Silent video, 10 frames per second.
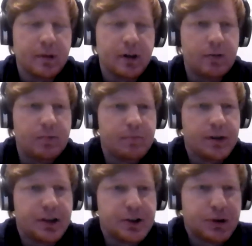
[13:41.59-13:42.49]
Oh,
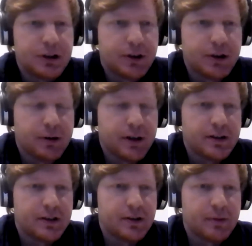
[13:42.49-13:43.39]
but there's one in the
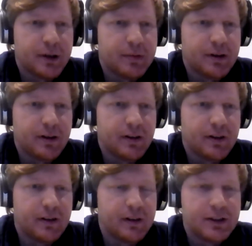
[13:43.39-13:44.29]
QA. Sorry, maybe
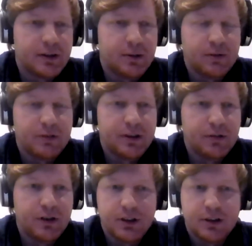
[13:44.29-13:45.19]
let's go with the
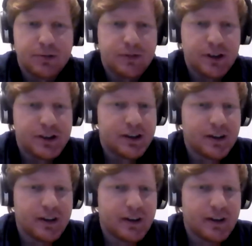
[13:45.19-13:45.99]
official route first.